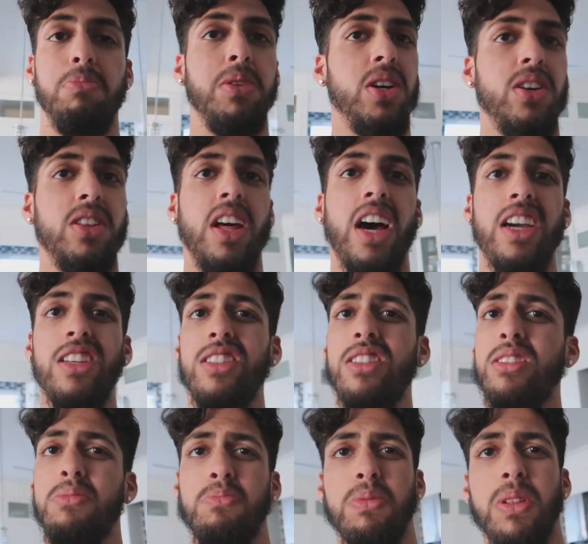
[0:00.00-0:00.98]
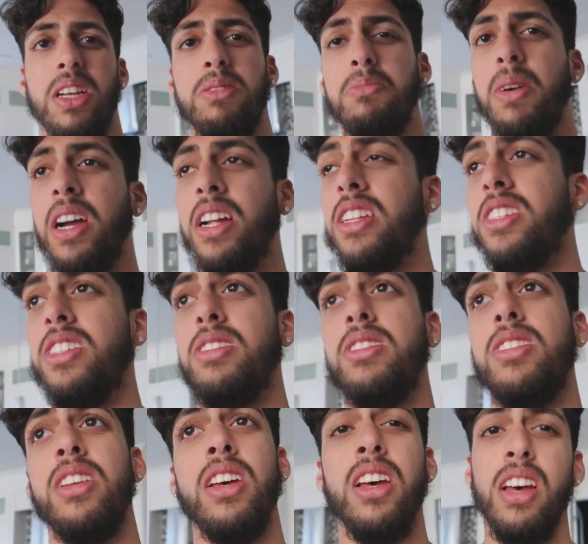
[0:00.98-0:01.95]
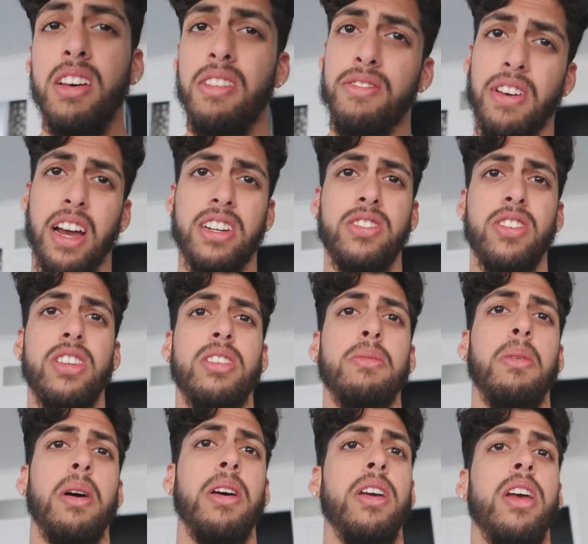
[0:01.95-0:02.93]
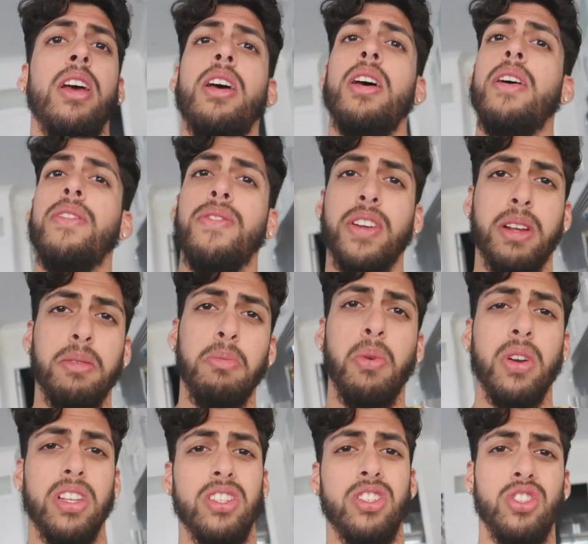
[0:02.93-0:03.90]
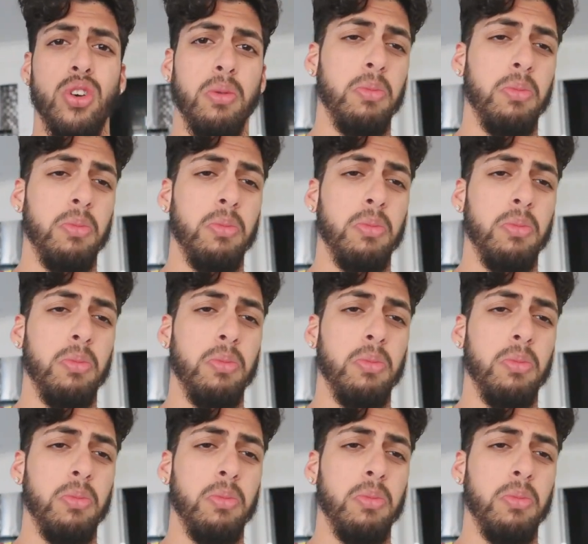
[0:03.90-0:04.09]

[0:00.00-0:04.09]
Be on the ice, plus minuses, factor into my freaking points.